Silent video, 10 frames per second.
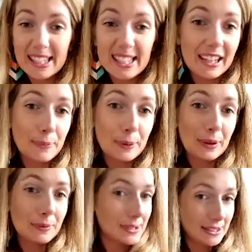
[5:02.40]
anymore.
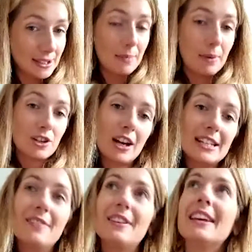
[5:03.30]
It's owned by Shine
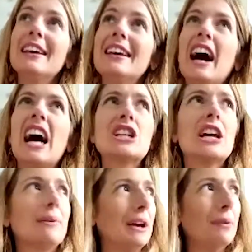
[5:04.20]
TV. I turned
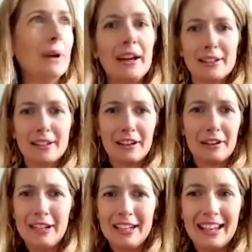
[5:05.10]
up like wearing like
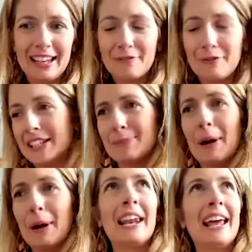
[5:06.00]
really
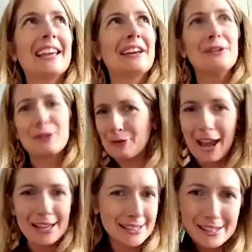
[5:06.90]
smart like
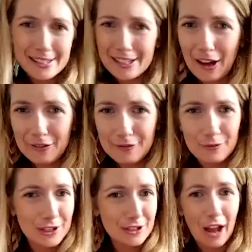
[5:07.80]
dress and stuff,
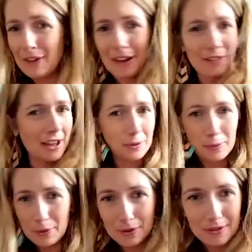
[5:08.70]
which I've never ever
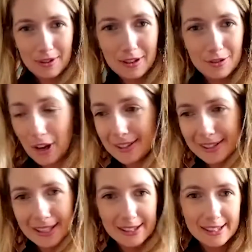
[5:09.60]
worn a dress
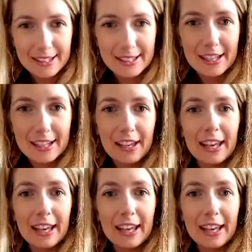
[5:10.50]
since in TV.